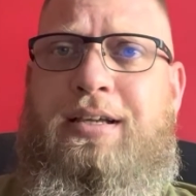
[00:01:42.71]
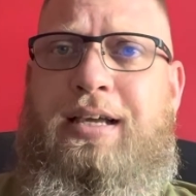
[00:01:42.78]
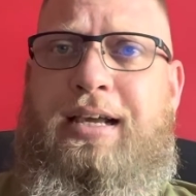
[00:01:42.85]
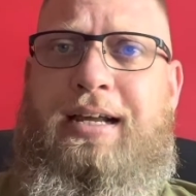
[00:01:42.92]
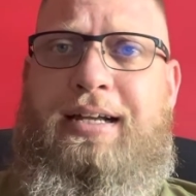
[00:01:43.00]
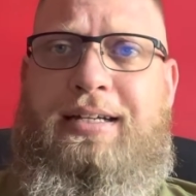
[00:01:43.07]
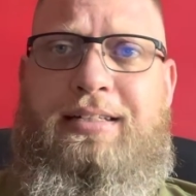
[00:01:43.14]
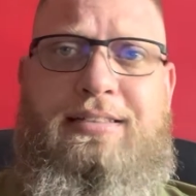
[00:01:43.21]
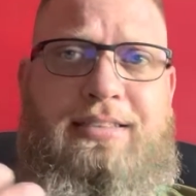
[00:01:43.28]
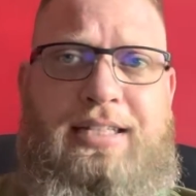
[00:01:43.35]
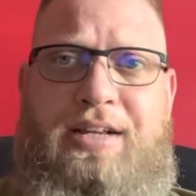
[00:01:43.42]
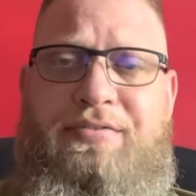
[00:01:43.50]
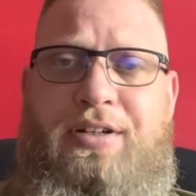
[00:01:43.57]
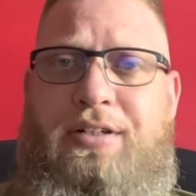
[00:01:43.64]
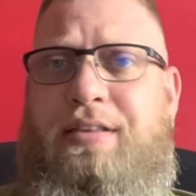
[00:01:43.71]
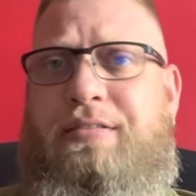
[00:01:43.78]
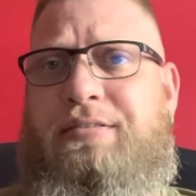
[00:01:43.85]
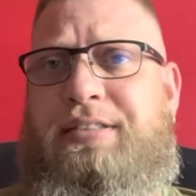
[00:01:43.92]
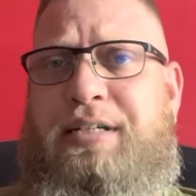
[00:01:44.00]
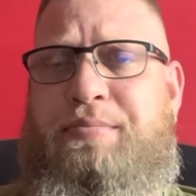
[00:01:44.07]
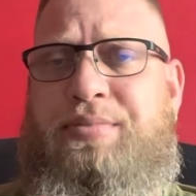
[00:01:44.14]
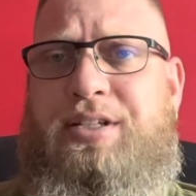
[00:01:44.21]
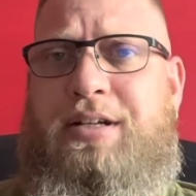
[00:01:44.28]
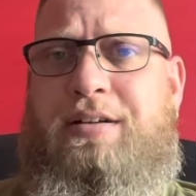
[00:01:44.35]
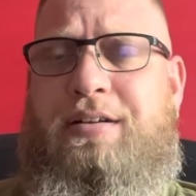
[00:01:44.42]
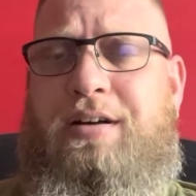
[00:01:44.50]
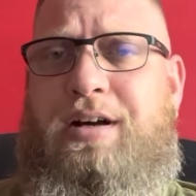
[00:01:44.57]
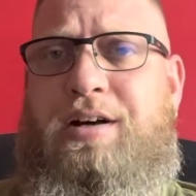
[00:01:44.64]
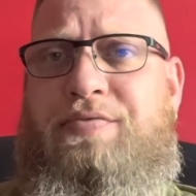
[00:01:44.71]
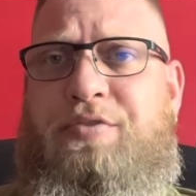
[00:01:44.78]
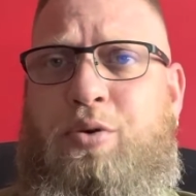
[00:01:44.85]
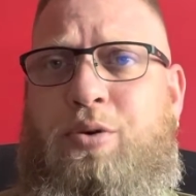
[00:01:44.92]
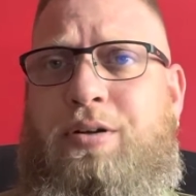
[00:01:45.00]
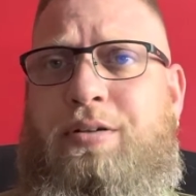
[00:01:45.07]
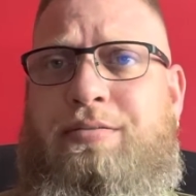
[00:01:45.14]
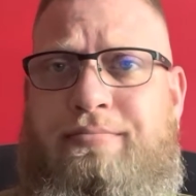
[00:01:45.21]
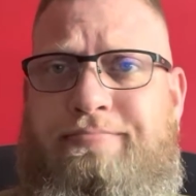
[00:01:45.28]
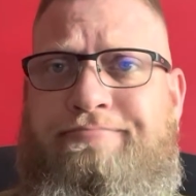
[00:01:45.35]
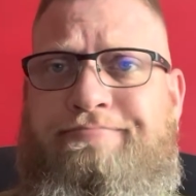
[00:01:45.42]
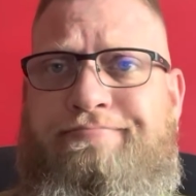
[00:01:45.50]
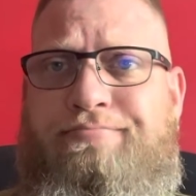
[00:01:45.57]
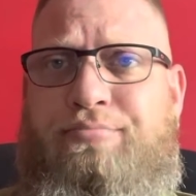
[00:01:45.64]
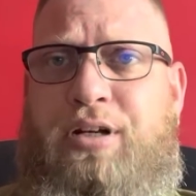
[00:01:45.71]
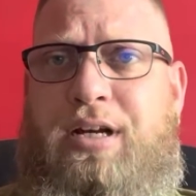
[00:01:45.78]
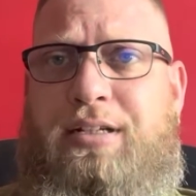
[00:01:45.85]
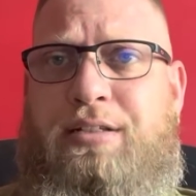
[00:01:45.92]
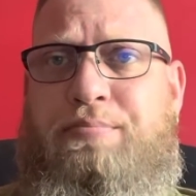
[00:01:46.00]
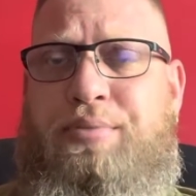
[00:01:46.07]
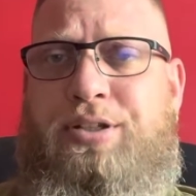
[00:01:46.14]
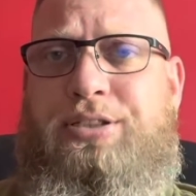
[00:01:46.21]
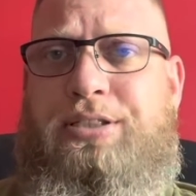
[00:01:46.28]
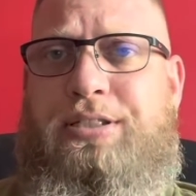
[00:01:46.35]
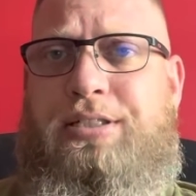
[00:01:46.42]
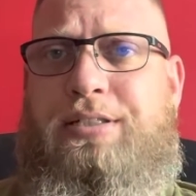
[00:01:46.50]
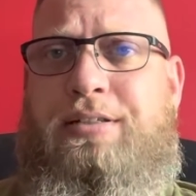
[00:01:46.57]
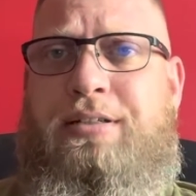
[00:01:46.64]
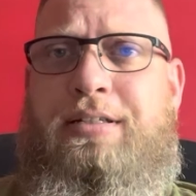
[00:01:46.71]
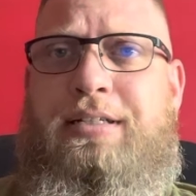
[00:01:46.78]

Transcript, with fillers: and save you another 10% off your product purchase.